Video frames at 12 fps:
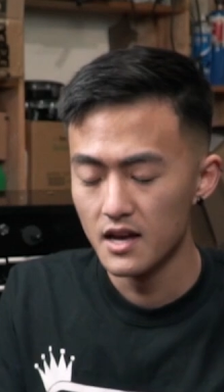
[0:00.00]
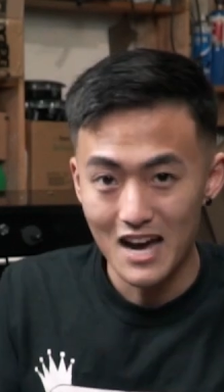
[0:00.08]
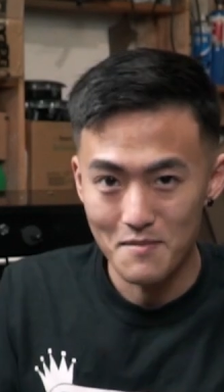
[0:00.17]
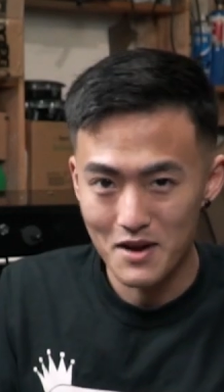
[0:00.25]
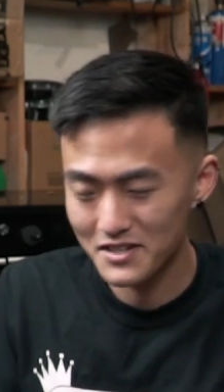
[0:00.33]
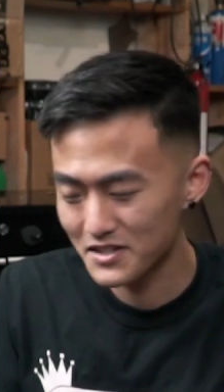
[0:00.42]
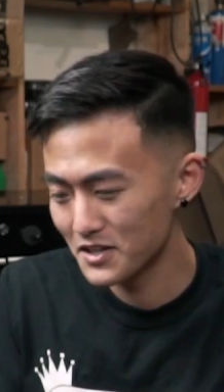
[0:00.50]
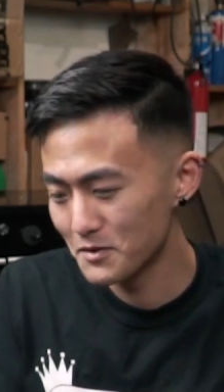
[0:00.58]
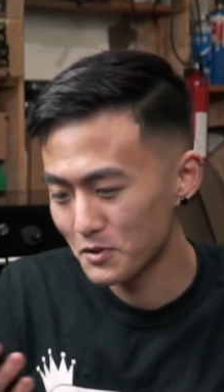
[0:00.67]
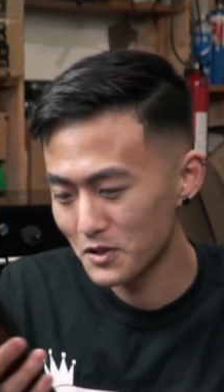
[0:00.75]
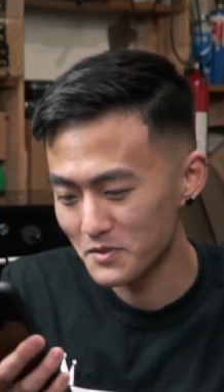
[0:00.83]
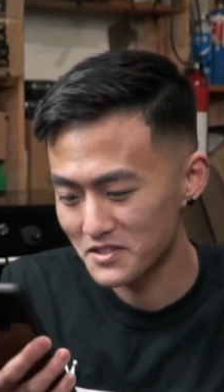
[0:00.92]
I'm actually going to
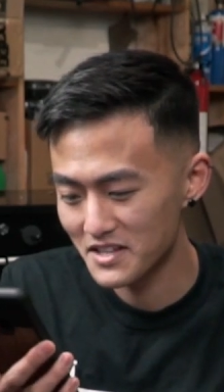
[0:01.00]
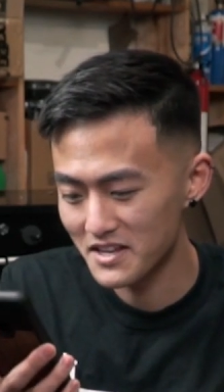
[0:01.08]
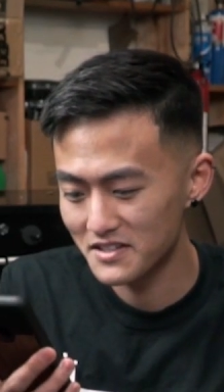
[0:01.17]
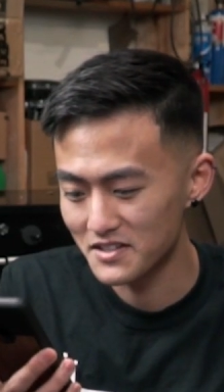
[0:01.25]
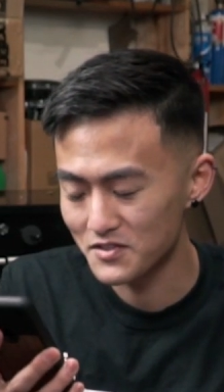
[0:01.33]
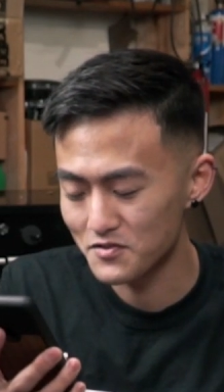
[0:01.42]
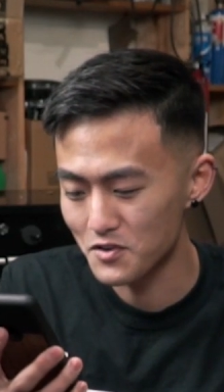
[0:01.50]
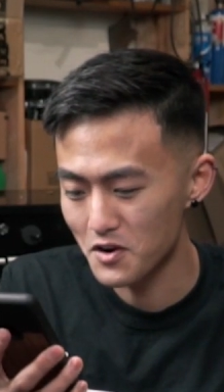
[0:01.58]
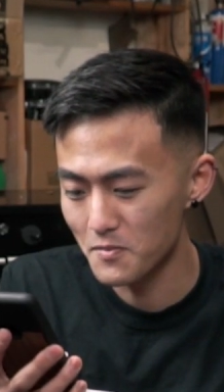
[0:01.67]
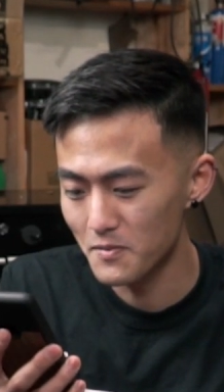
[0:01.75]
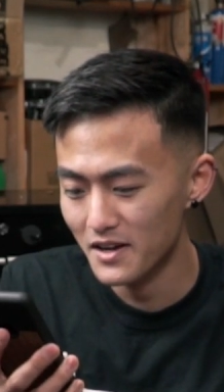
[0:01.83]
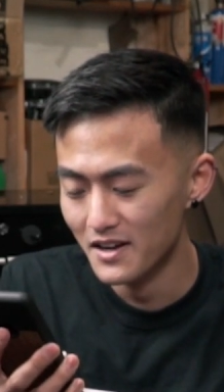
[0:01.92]
pull up a sentence
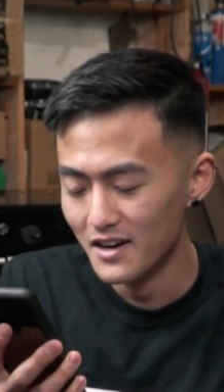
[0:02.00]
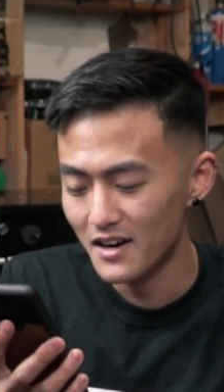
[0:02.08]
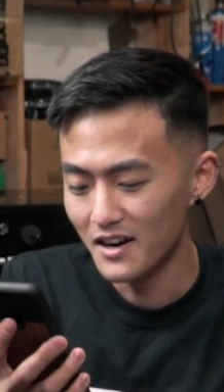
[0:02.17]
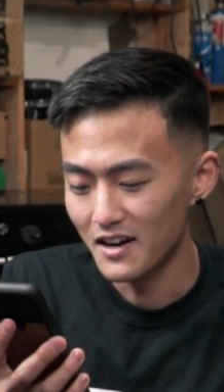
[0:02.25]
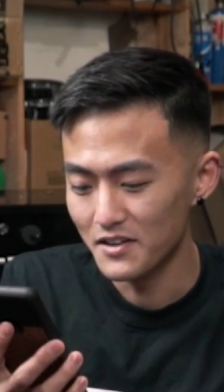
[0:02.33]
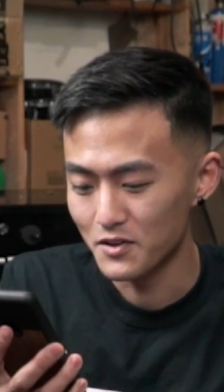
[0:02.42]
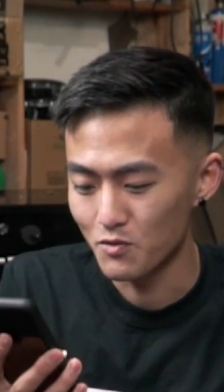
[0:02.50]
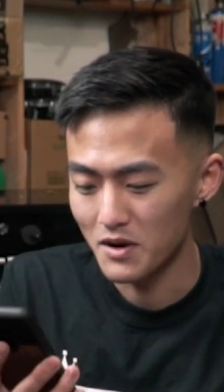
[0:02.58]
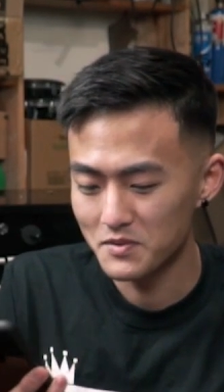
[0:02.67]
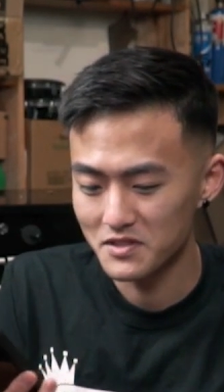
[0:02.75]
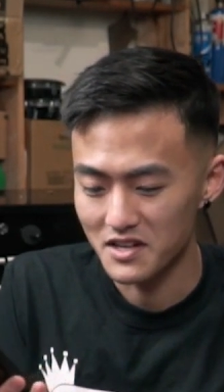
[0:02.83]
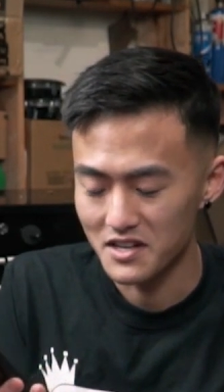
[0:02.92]
from their
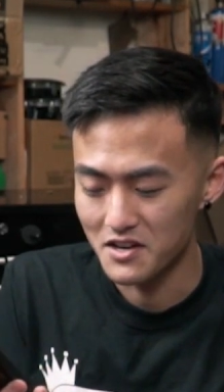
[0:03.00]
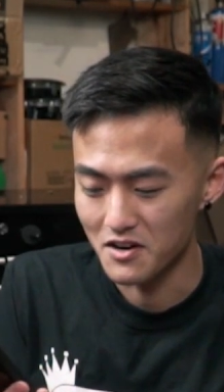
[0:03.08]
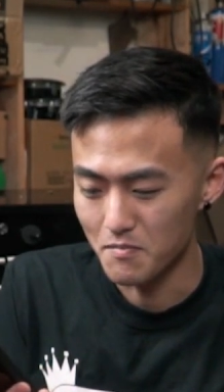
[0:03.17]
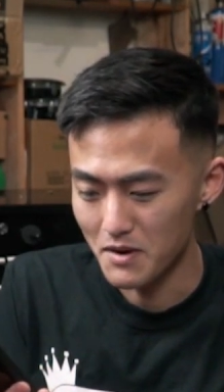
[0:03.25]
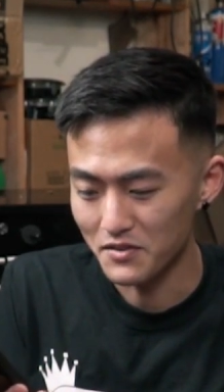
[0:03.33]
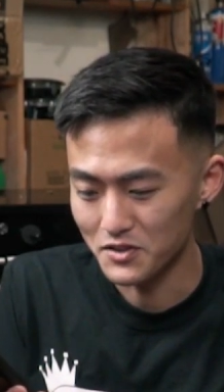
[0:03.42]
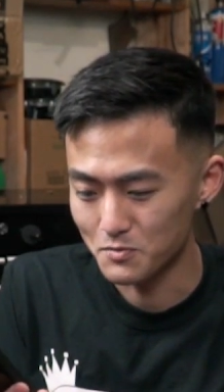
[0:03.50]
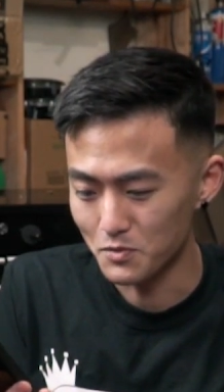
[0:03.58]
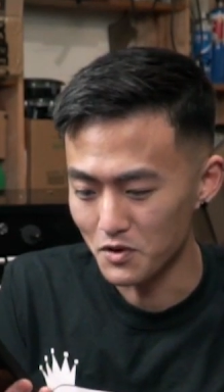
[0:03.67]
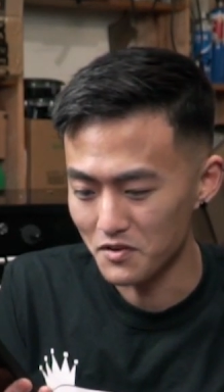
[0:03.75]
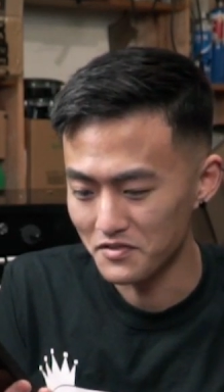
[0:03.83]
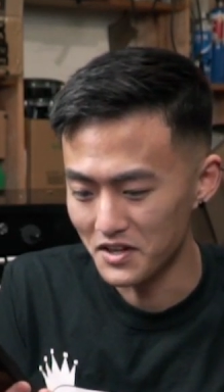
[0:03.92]
website here about this
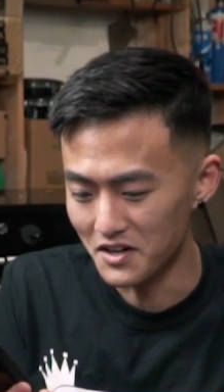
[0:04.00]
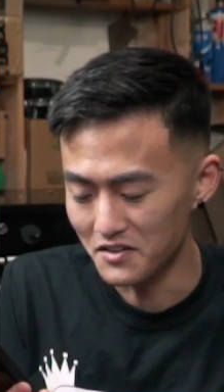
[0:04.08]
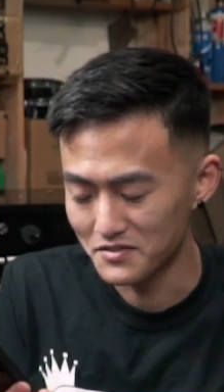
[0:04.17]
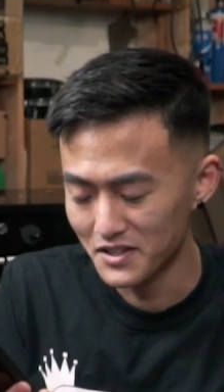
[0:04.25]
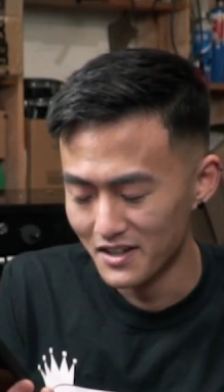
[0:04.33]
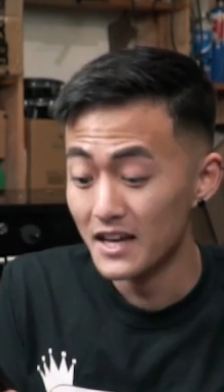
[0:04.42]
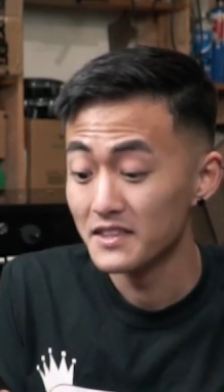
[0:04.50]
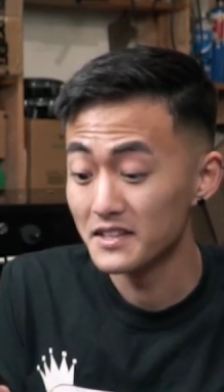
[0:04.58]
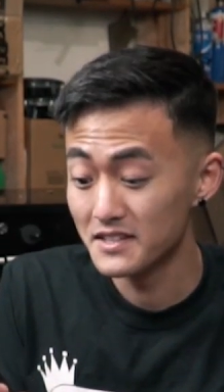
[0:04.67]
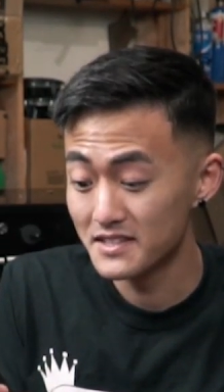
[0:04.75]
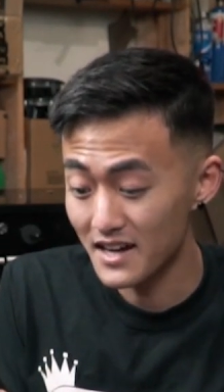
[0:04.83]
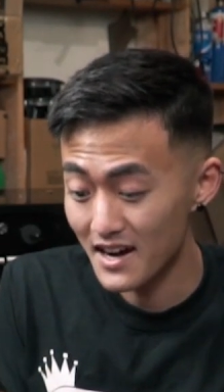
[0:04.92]
blow-off valve. The
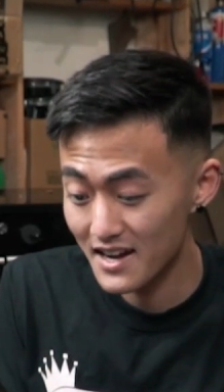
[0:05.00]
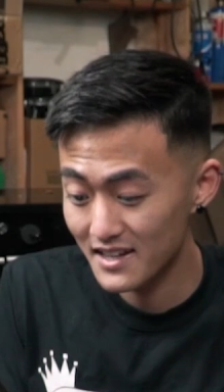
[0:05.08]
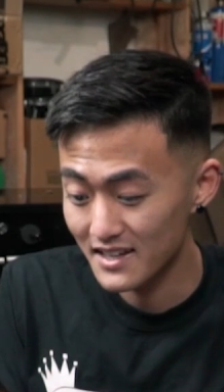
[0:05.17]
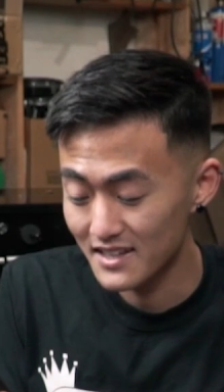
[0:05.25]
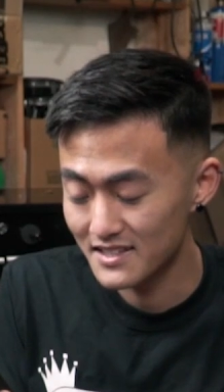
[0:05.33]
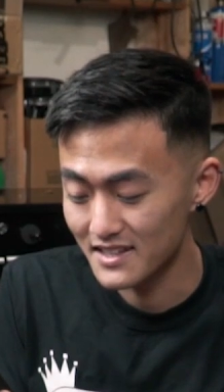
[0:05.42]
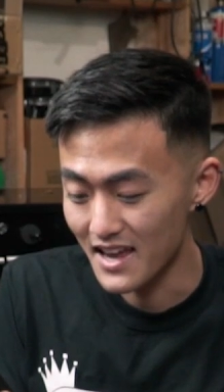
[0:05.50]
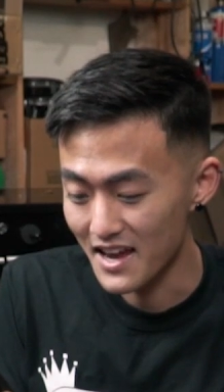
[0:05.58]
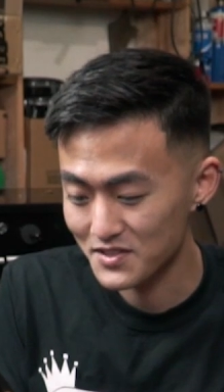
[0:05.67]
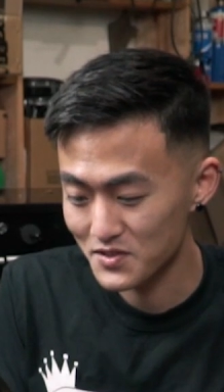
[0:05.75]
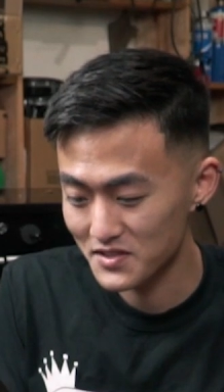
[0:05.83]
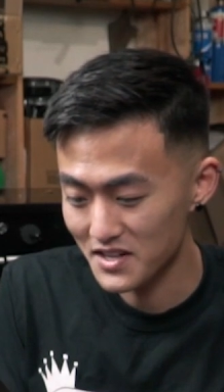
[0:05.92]
design is an
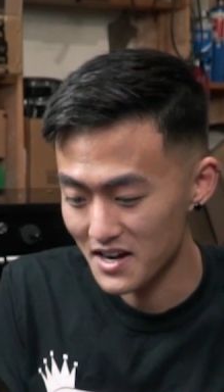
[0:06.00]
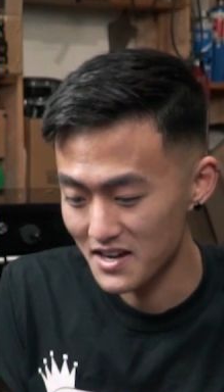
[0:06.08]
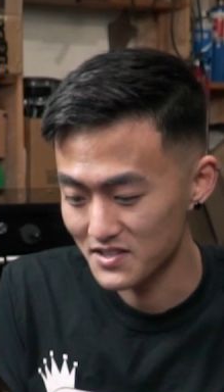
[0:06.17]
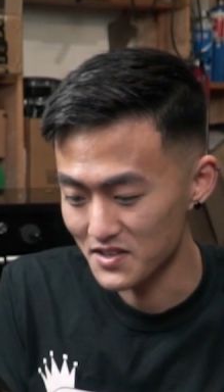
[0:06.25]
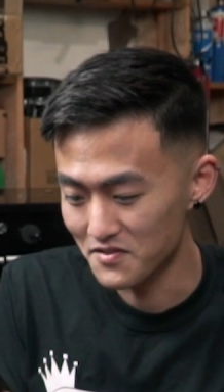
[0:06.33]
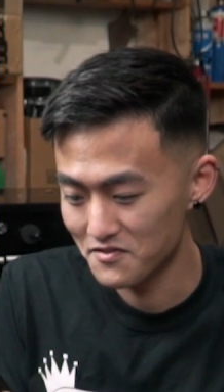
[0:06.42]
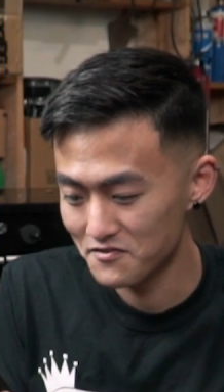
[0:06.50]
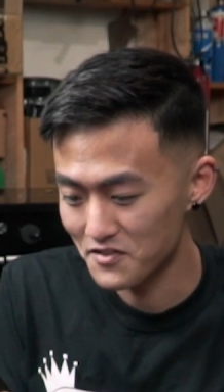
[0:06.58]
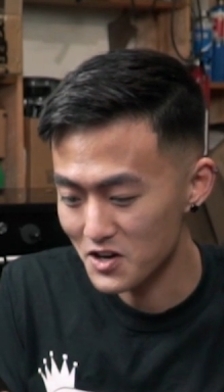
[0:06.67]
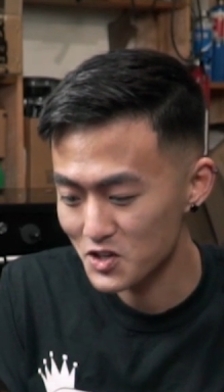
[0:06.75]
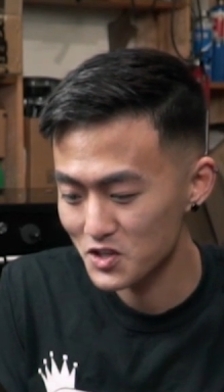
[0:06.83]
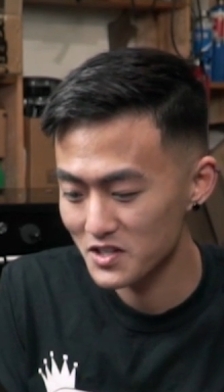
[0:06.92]
exercise of
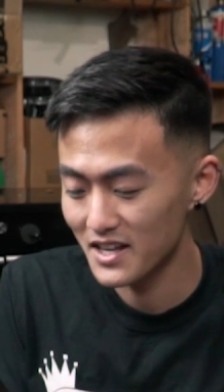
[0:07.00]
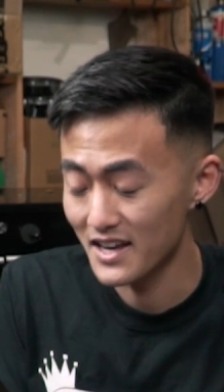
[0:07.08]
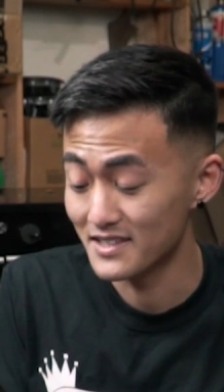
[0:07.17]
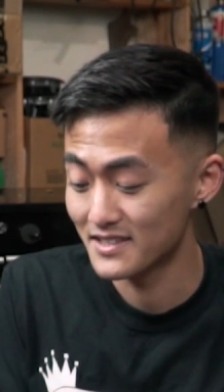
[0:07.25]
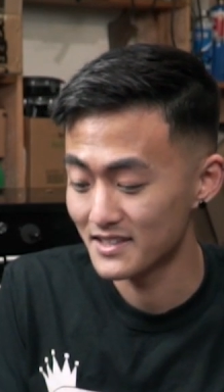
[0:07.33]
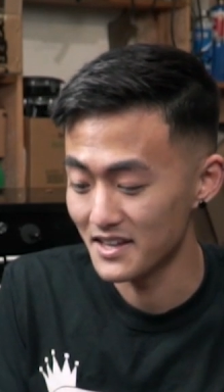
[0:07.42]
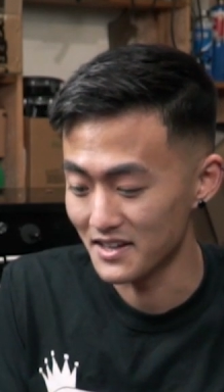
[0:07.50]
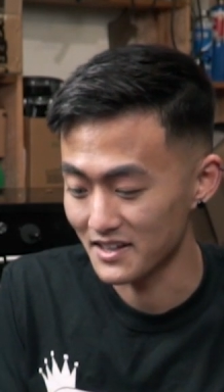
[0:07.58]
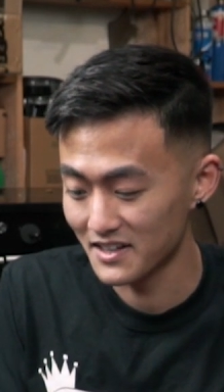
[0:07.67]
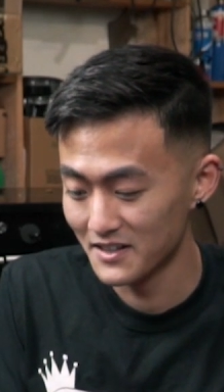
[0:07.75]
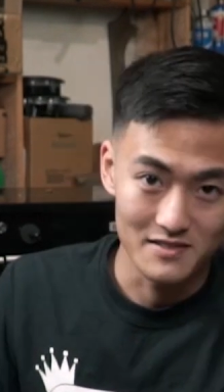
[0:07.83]
function aesthetic.